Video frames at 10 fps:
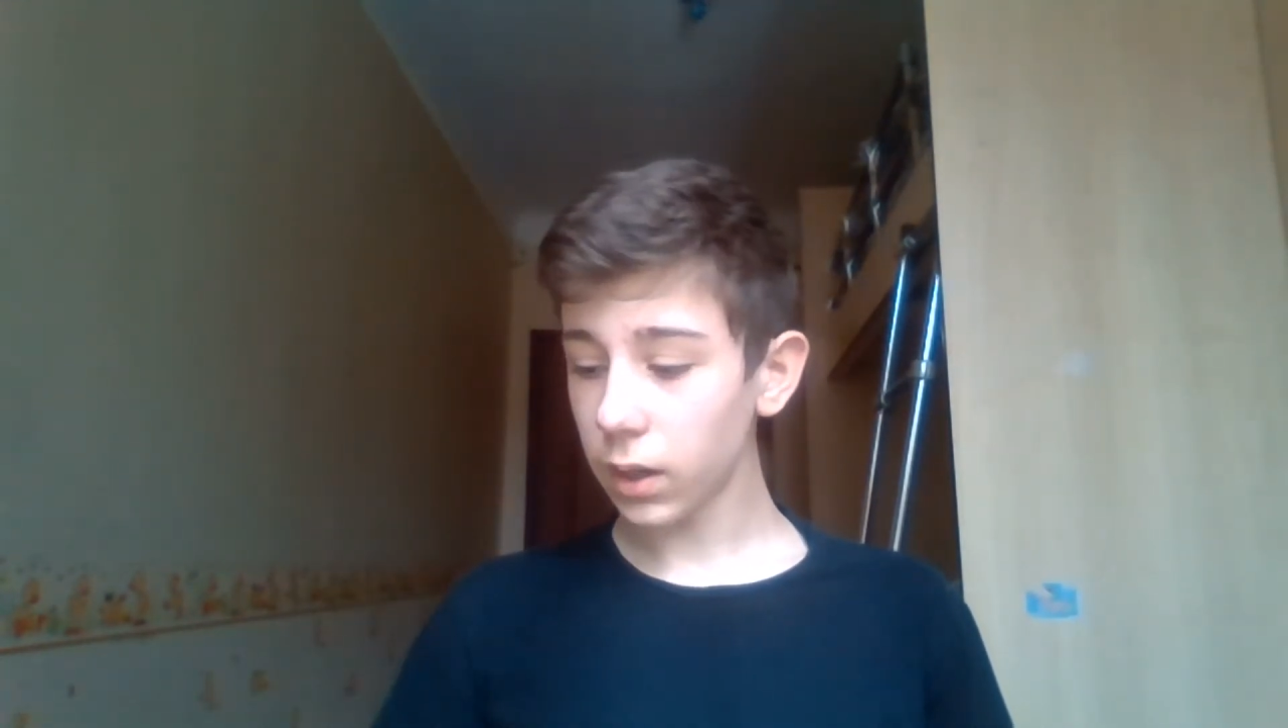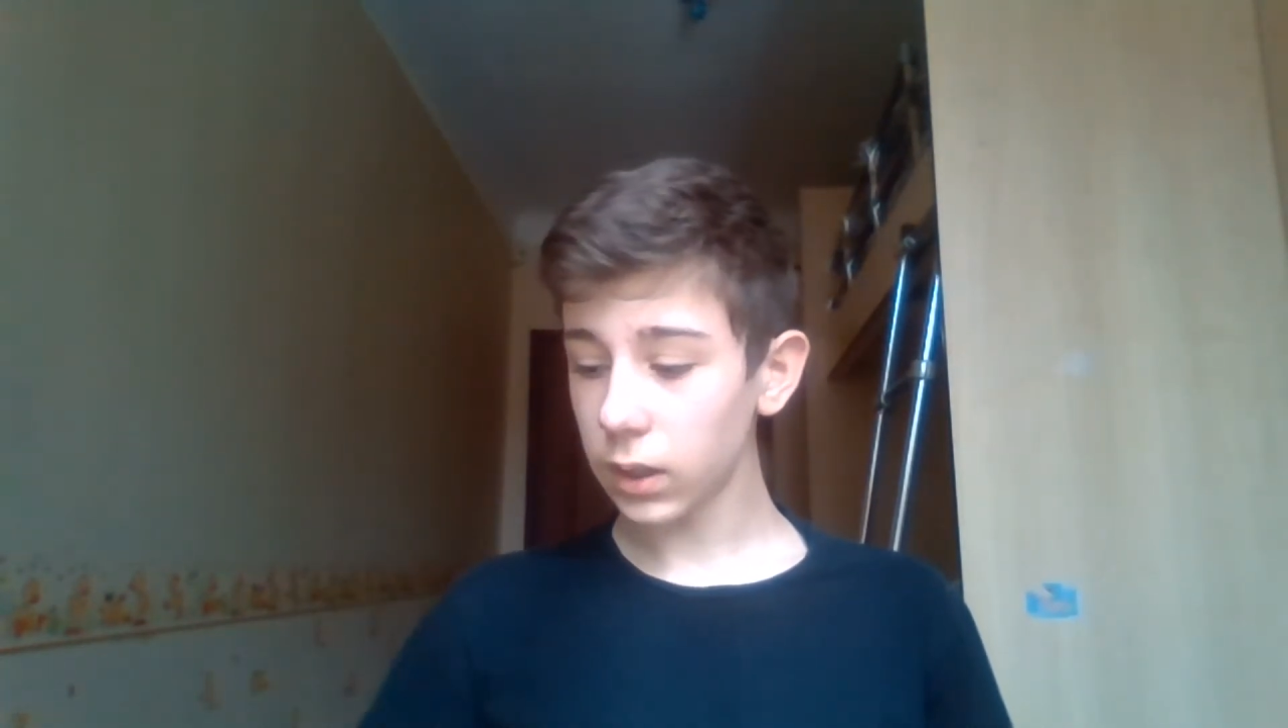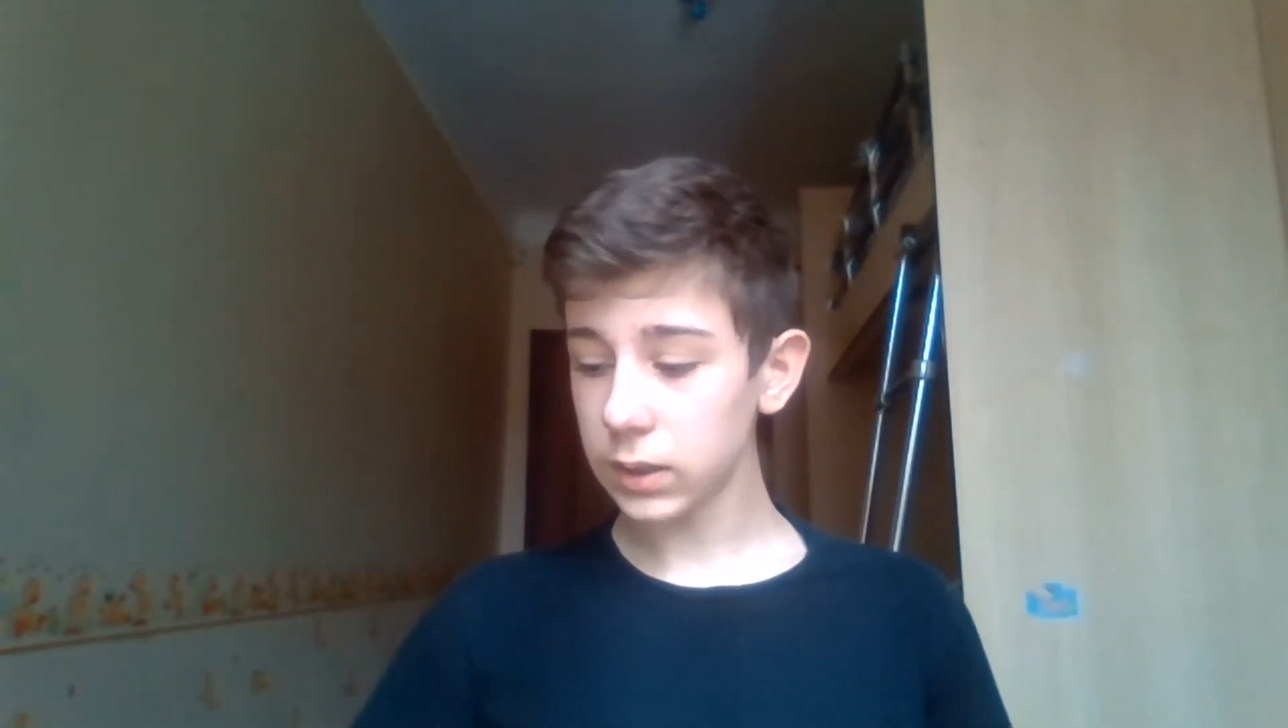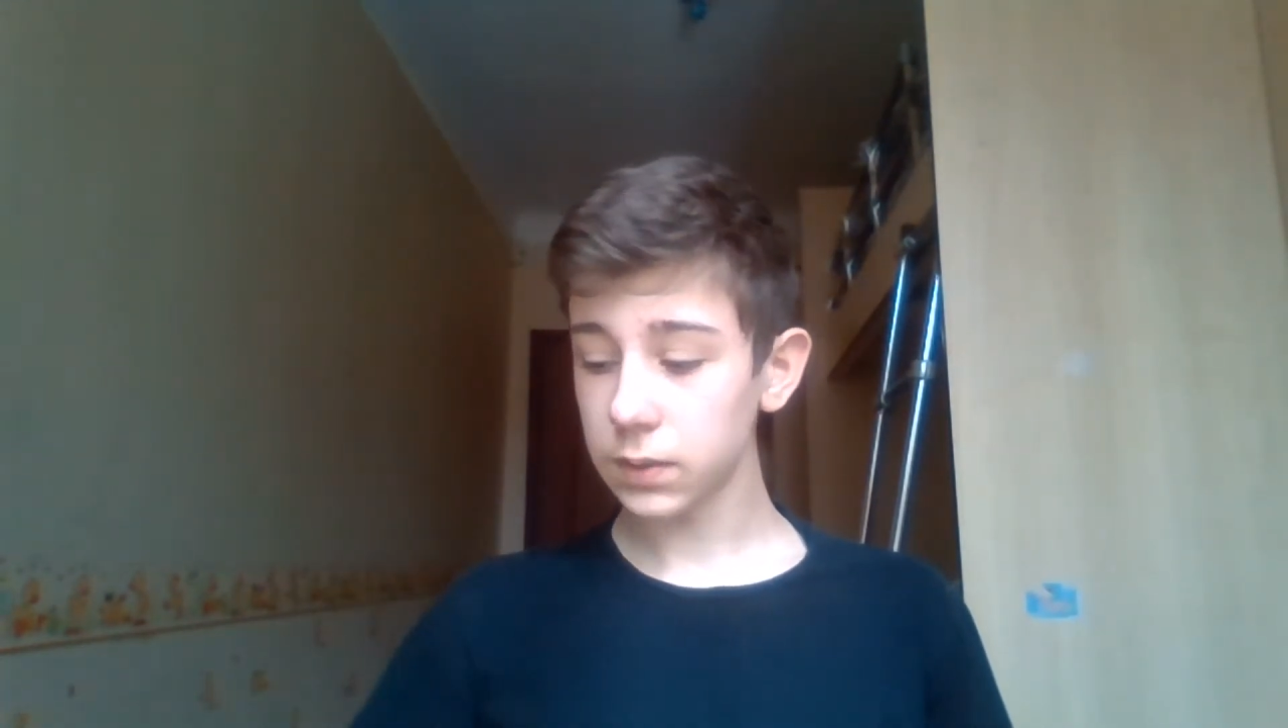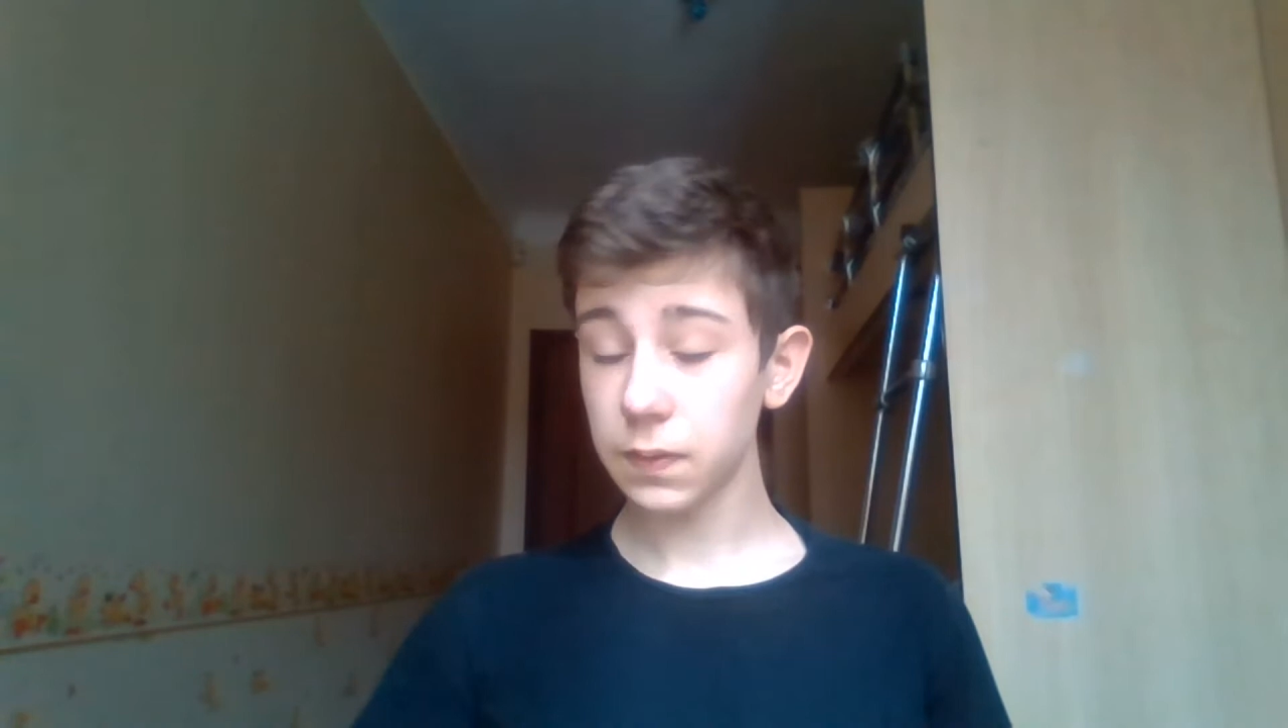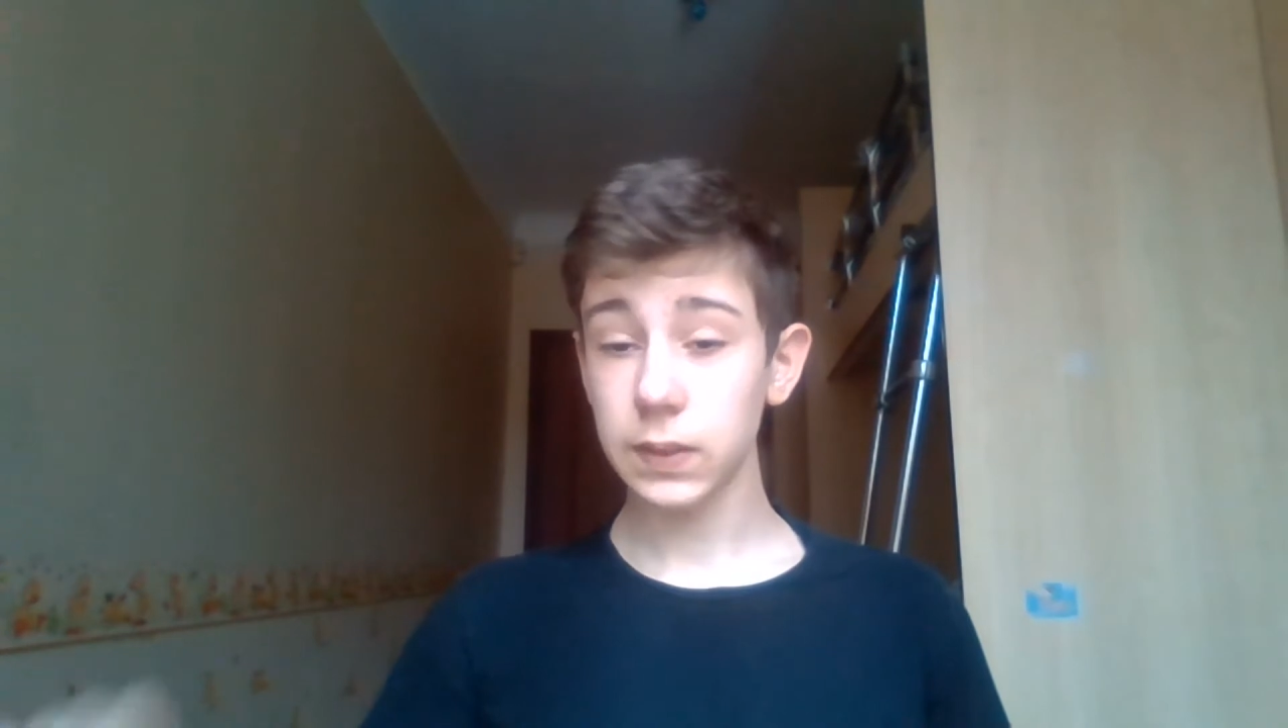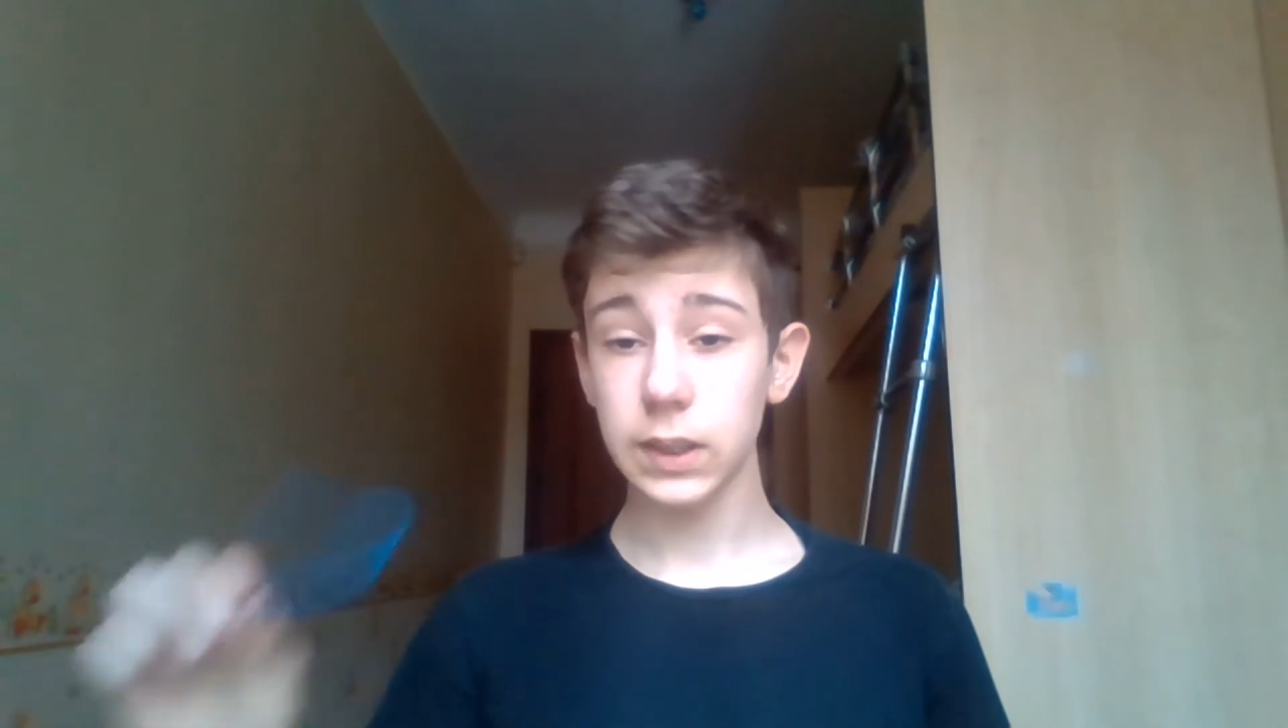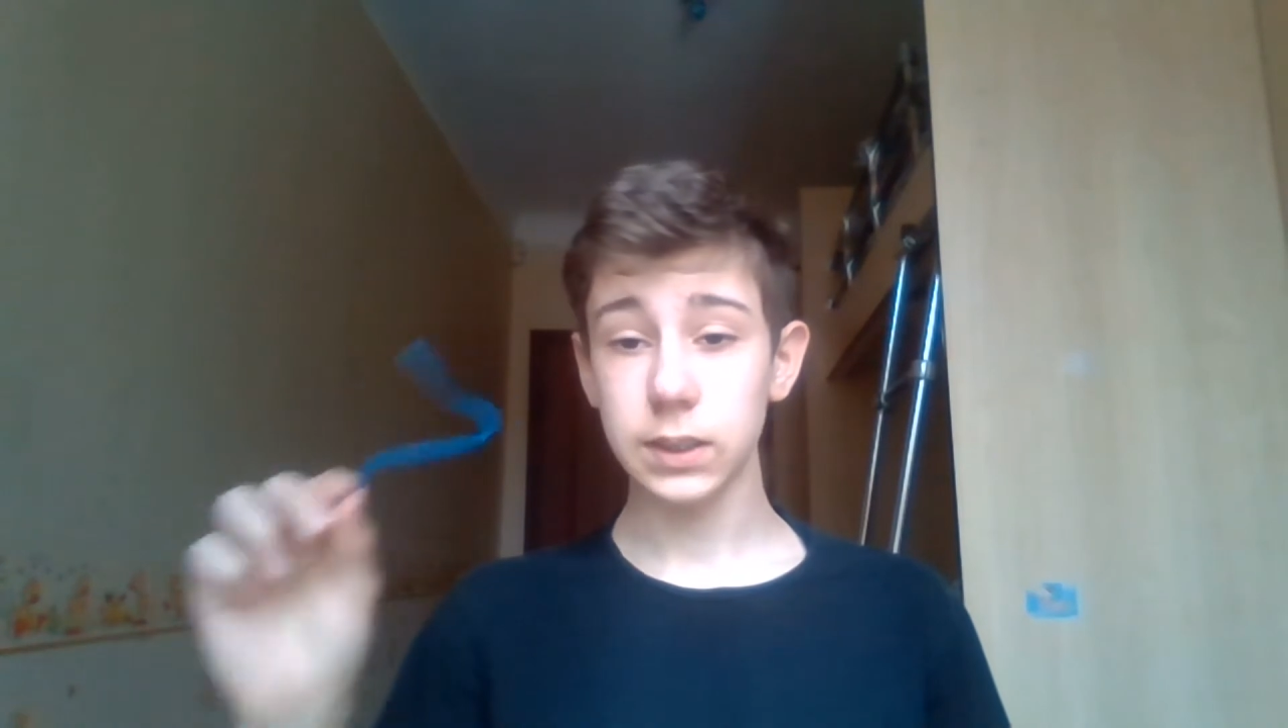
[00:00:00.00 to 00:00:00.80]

length 15